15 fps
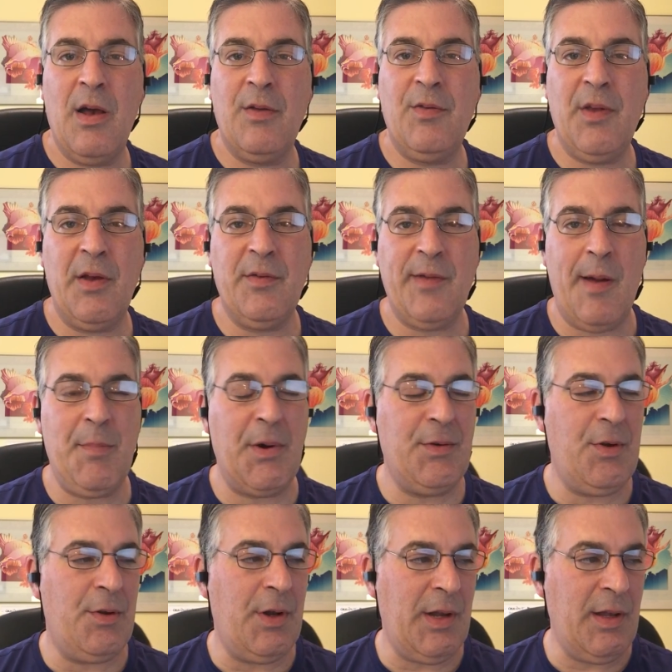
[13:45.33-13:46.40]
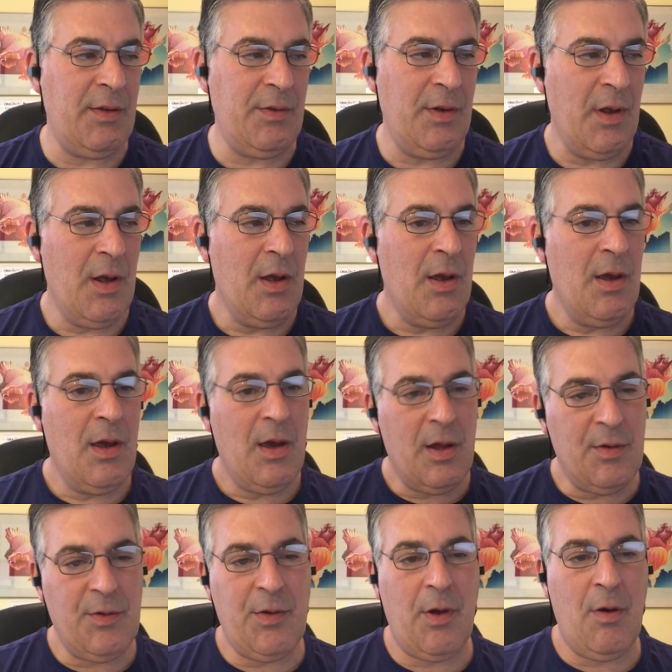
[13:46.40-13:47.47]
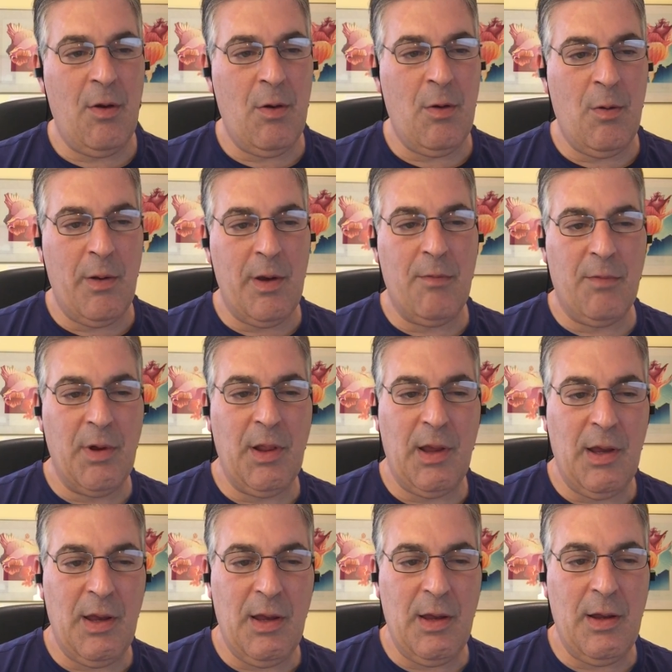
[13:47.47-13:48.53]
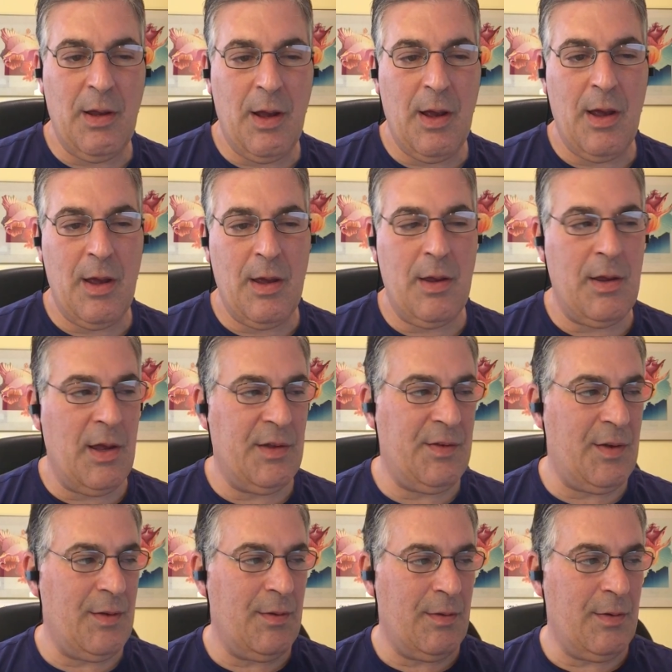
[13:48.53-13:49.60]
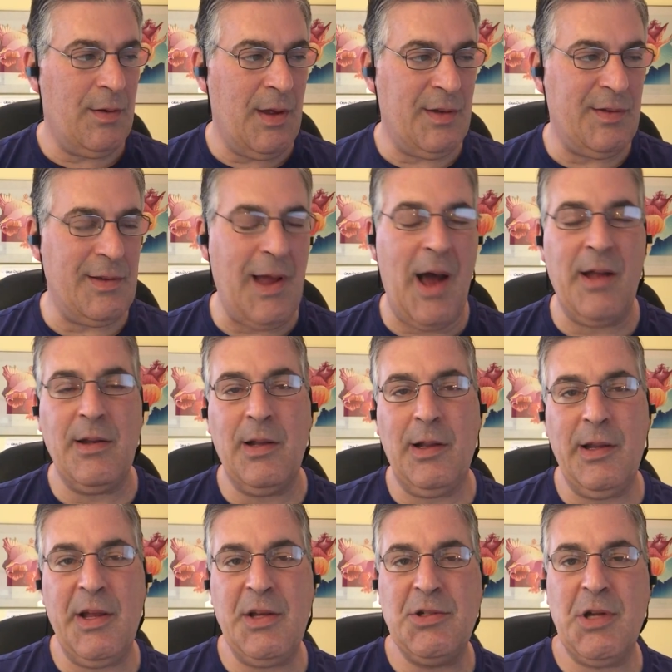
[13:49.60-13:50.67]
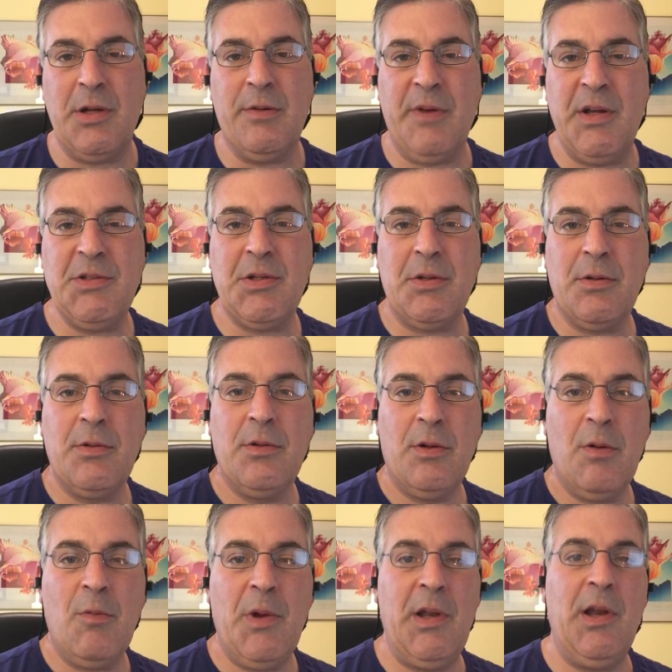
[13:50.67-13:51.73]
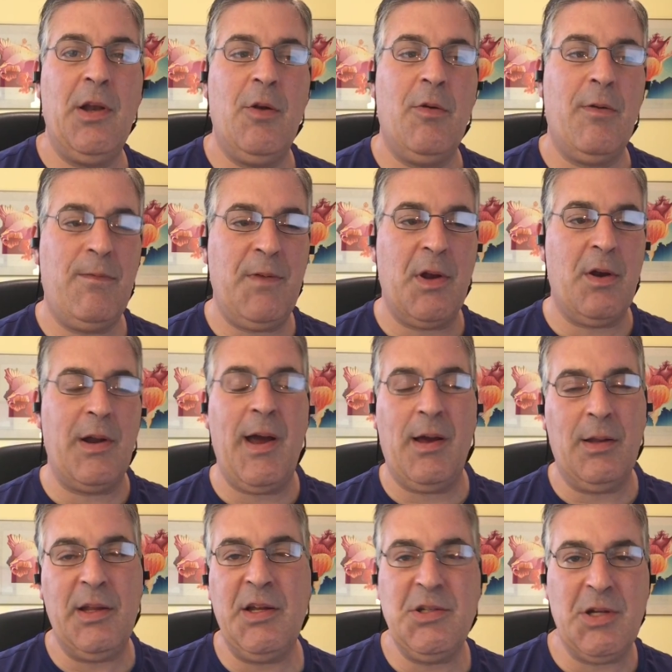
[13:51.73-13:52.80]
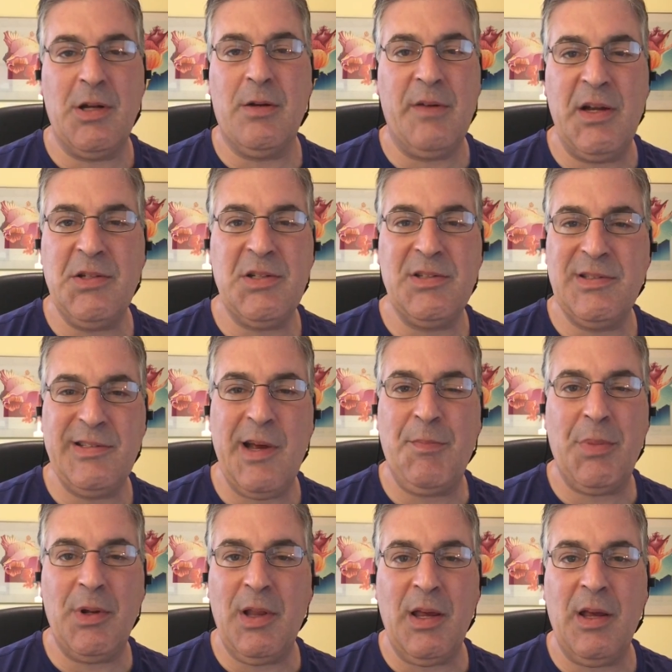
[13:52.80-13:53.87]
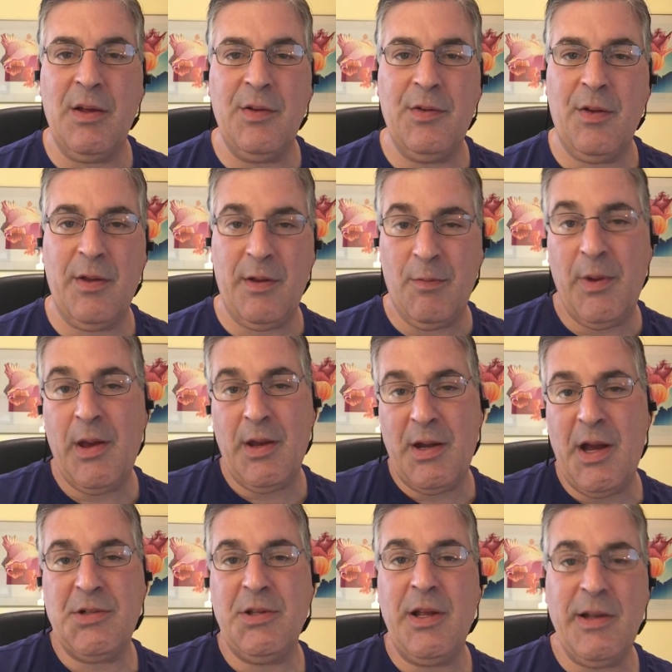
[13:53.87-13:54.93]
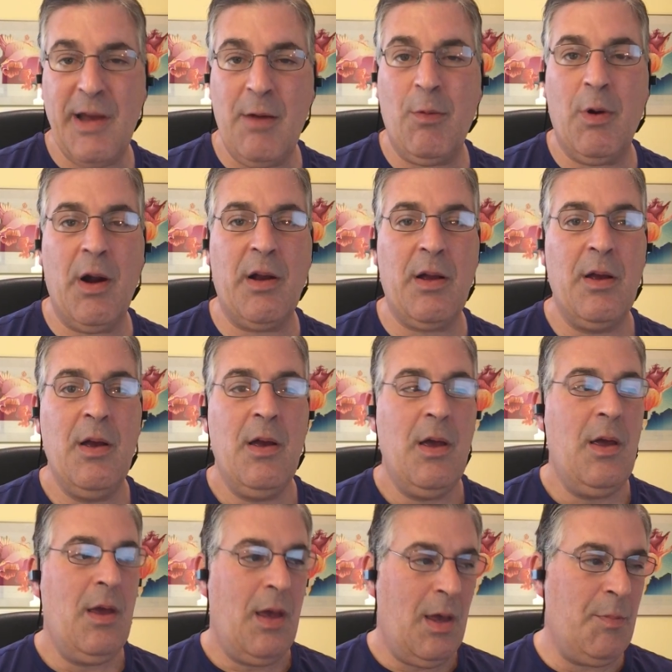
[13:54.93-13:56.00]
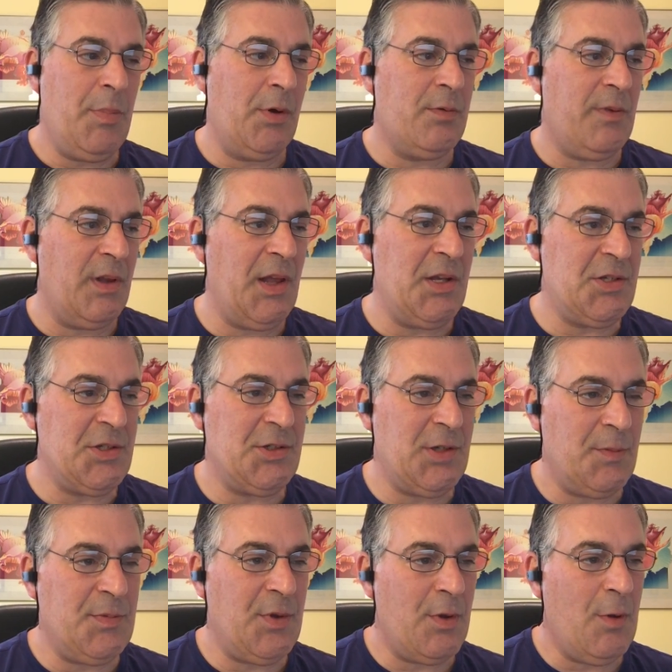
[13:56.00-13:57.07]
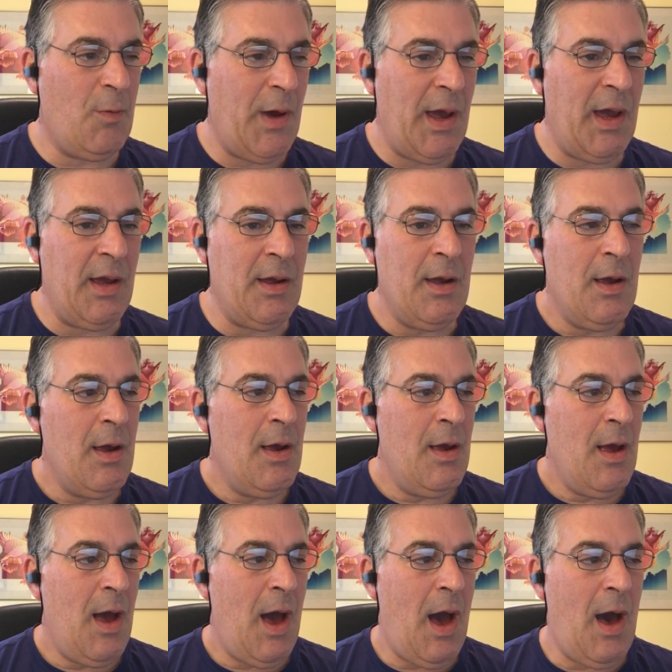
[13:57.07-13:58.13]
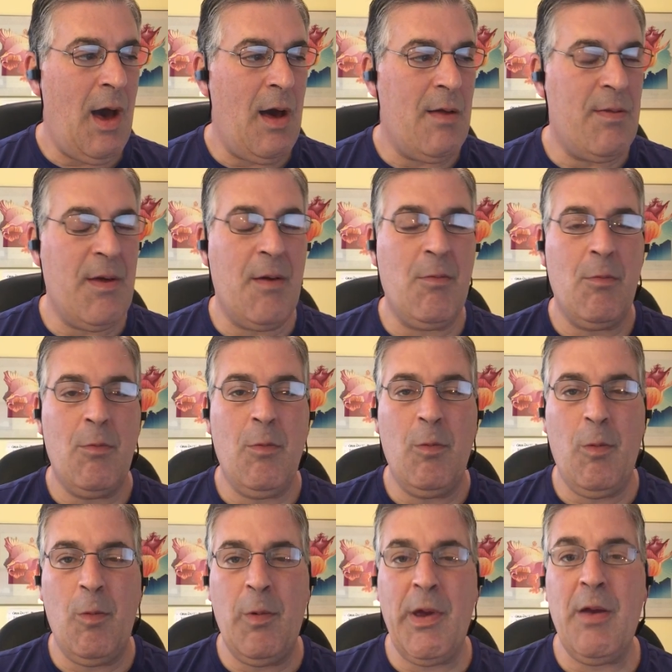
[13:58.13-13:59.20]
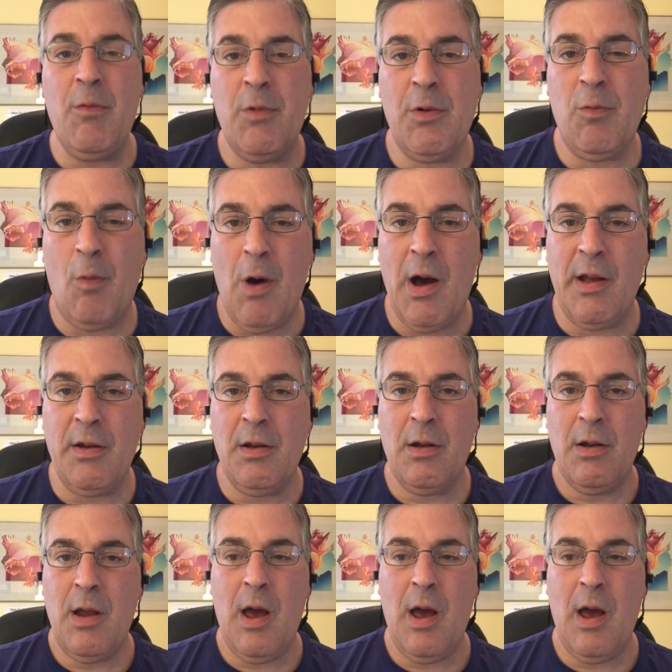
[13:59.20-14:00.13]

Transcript: sales opportunities. And so it's not lead generation. We need to have figured out lead generation separately so that we can actually network and build relationships in the way that we would want